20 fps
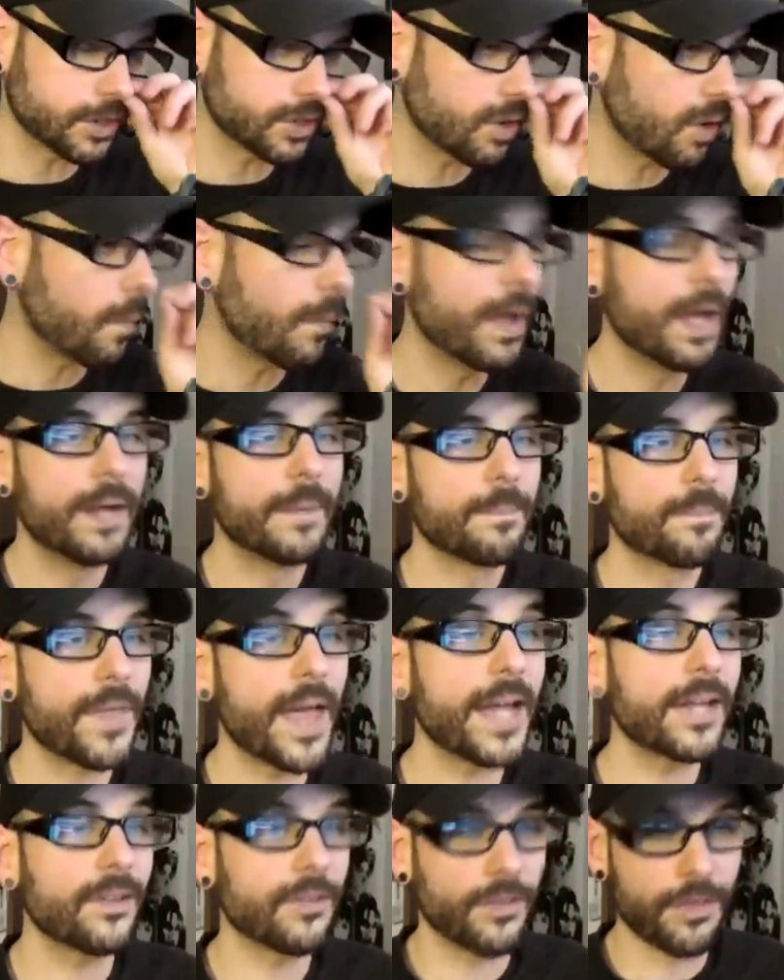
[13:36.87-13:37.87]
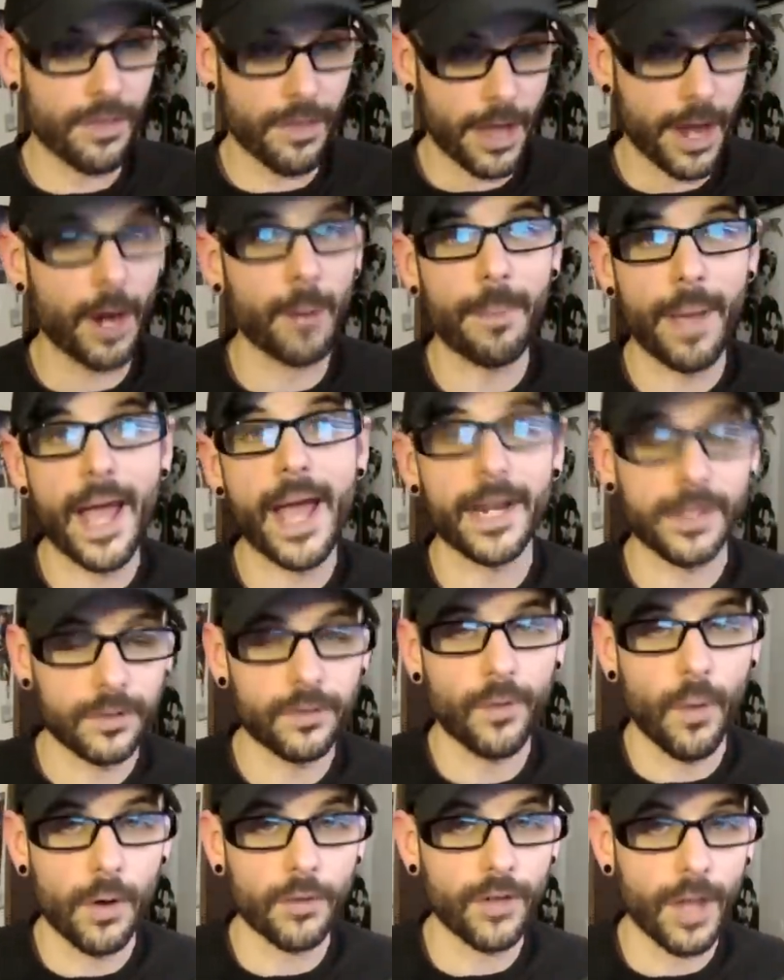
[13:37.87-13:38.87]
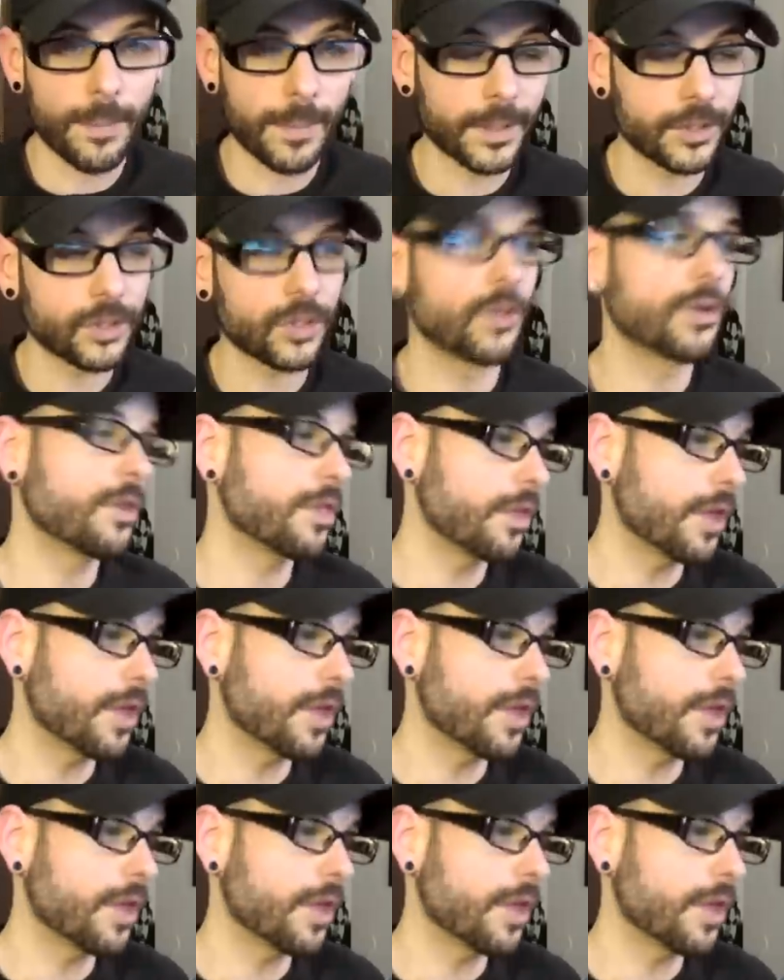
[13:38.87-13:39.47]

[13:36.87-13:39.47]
So that is their bad as far as I'm concerned.